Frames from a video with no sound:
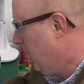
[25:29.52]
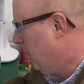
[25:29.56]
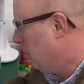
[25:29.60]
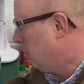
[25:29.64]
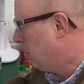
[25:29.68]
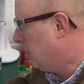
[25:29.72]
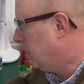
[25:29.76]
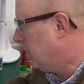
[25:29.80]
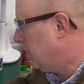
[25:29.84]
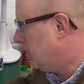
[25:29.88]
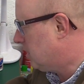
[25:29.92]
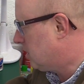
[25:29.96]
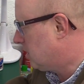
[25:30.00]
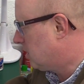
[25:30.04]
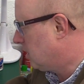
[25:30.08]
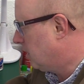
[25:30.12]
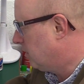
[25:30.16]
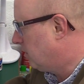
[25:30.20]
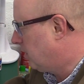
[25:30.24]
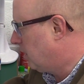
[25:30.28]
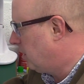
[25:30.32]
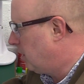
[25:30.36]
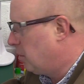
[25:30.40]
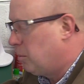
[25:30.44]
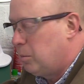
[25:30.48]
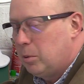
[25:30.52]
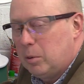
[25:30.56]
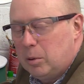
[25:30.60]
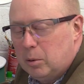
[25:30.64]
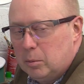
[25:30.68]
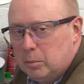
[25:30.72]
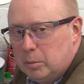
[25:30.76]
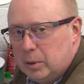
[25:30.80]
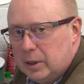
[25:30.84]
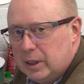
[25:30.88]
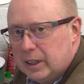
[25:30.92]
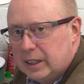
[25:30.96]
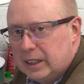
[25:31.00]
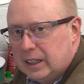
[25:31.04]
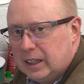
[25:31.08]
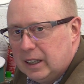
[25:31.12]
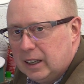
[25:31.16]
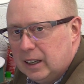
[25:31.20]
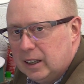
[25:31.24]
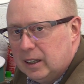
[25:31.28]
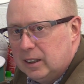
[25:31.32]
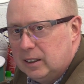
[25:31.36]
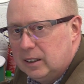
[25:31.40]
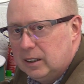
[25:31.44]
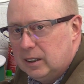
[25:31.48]
But it's a very important bit of
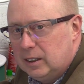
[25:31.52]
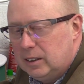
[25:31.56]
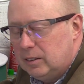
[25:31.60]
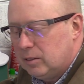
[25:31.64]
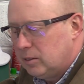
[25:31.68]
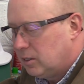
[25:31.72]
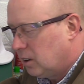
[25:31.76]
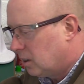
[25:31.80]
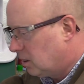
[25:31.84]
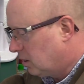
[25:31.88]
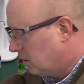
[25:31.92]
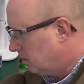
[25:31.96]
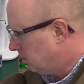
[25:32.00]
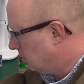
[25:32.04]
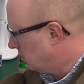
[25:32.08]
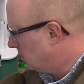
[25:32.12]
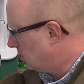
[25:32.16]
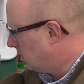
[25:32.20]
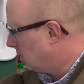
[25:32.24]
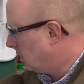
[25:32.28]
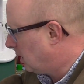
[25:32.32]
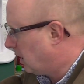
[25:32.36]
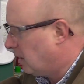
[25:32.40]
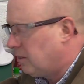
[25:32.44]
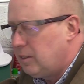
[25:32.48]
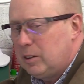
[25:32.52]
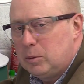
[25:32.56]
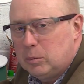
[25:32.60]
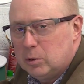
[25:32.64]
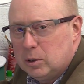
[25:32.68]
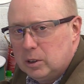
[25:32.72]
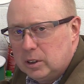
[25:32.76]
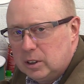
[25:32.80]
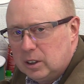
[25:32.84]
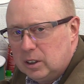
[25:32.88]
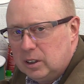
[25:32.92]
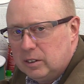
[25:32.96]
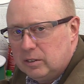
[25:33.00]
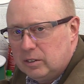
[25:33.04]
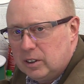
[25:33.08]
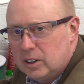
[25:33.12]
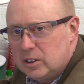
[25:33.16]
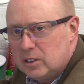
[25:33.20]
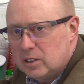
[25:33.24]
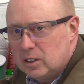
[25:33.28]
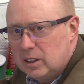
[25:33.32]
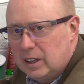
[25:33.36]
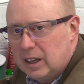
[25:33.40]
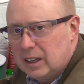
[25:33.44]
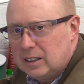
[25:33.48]
kit, and you've got to have it working
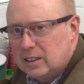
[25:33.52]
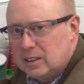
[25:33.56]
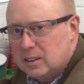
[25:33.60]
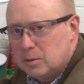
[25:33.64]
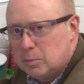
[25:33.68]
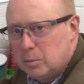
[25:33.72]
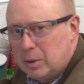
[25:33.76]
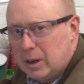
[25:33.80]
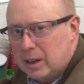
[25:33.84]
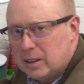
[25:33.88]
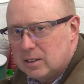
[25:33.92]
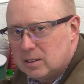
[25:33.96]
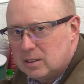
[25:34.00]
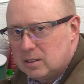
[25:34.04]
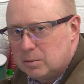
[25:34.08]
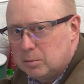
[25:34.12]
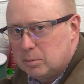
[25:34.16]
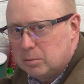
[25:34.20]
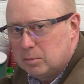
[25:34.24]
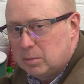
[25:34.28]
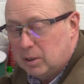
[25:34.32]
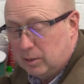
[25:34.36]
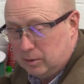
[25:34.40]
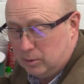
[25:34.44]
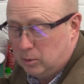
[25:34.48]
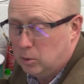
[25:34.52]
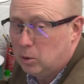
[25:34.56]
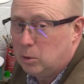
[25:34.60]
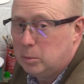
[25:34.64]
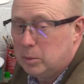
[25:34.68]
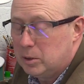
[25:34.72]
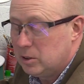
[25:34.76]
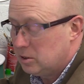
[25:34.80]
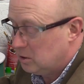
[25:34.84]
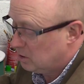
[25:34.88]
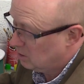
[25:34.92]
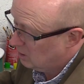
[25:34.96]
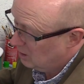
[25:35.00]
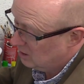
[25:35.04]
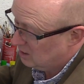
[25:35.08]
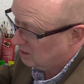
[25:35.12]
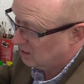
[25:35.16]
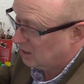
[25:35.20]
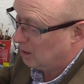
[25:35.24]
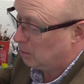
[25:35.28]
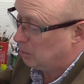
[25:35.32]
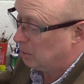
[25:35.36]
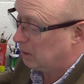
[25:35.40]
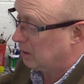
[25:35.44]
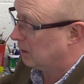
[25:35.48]
efficiently at its best performance. You need to
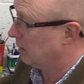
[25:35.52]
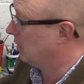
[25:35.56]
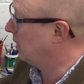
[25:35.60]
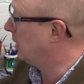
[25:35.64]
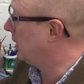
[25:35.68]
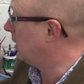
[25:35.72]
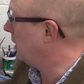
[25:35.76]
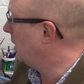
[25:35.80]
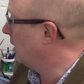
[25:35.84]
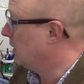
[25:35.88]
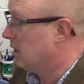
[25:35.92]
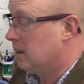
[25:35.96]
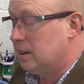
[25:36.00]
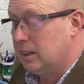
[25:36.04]
keep it clean.